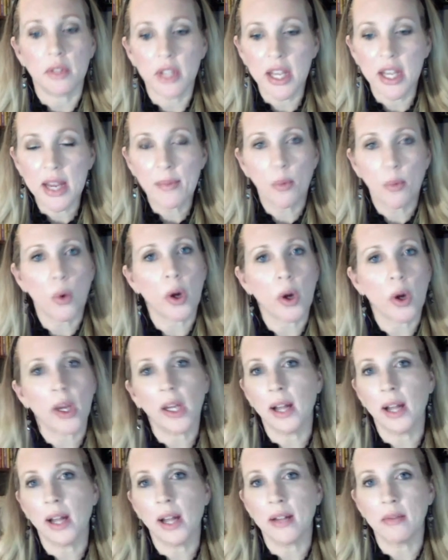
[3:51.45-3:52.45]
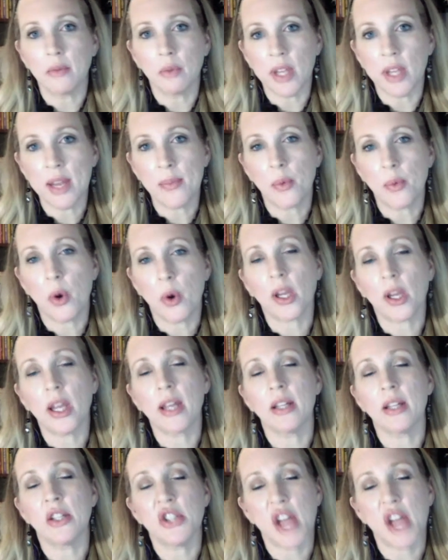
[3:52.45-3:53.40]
keep working and